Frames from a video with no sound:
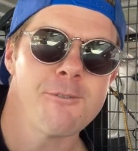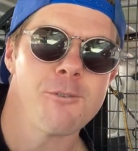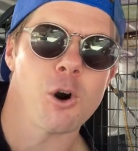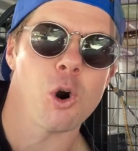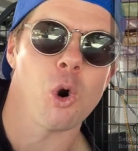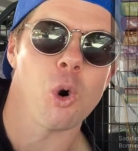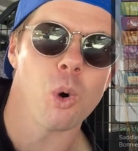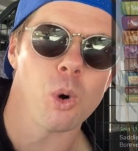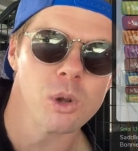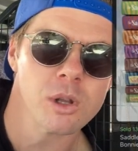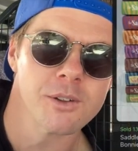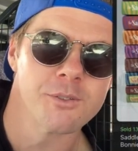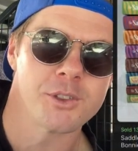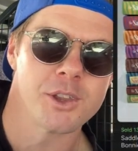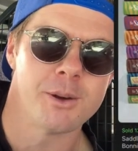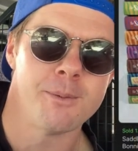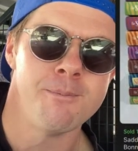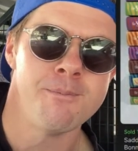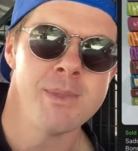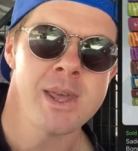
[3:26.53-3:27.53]
for all of
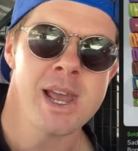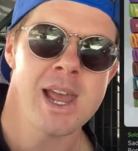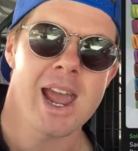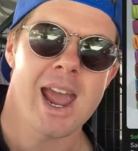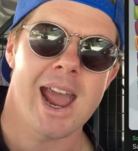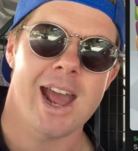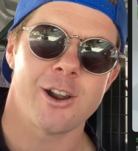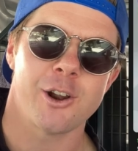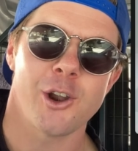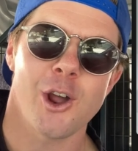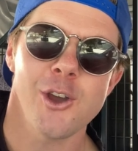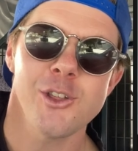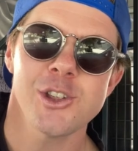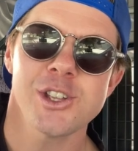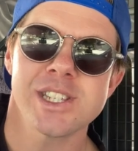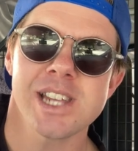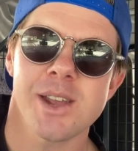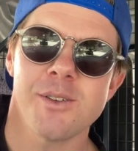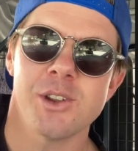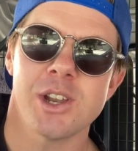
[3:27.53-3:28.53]
them. And I know
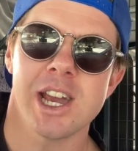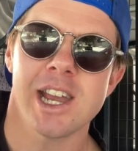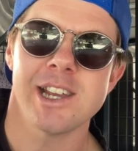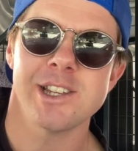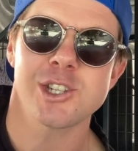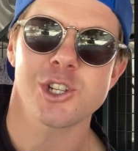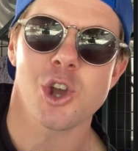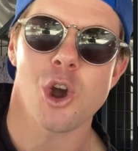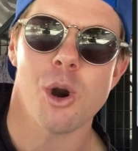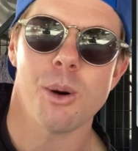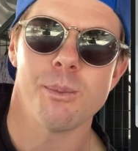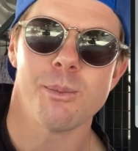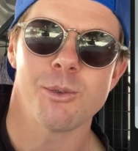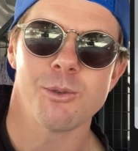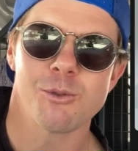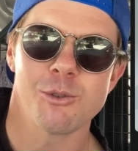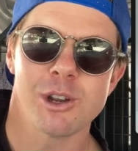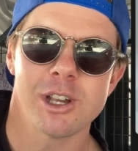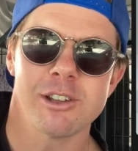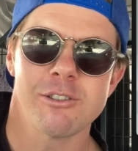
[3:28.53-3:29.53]
the DVDs comp
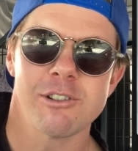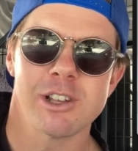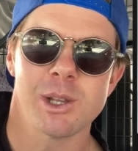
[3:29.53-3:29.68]
really,